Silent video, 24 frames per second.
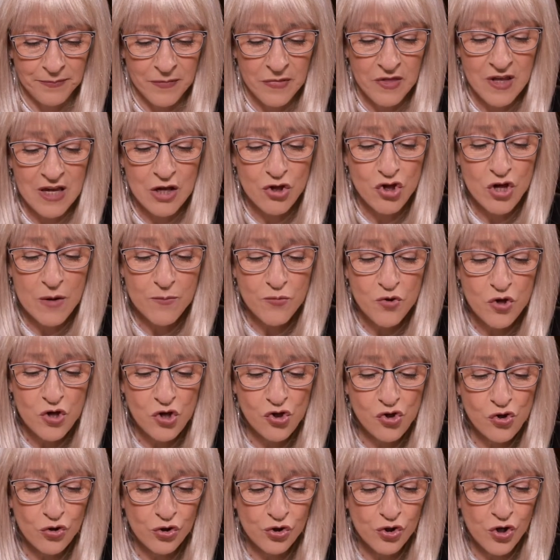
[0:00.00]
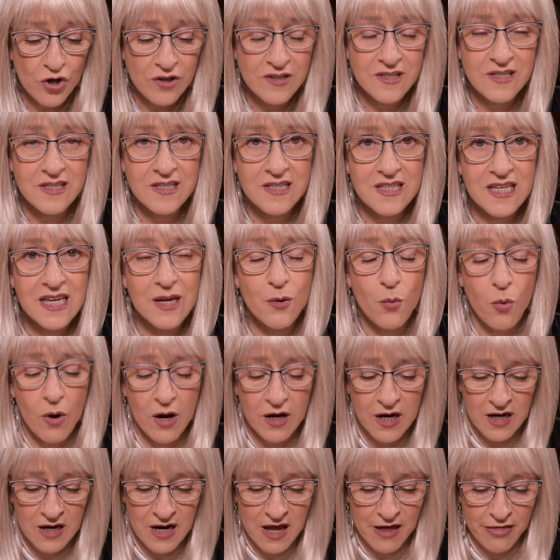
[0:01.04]
The Egyptians could not see
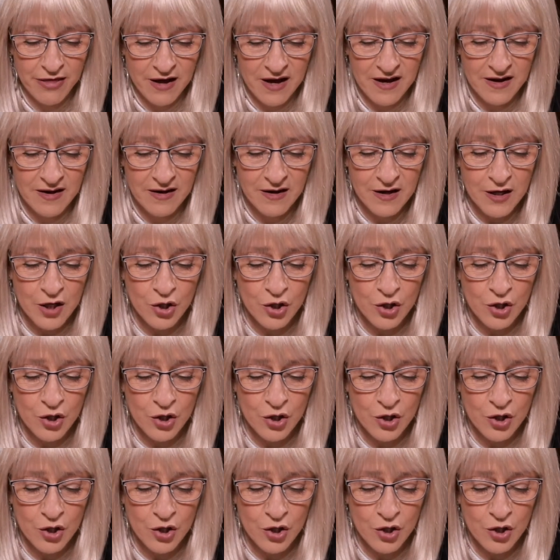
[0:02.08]
one another,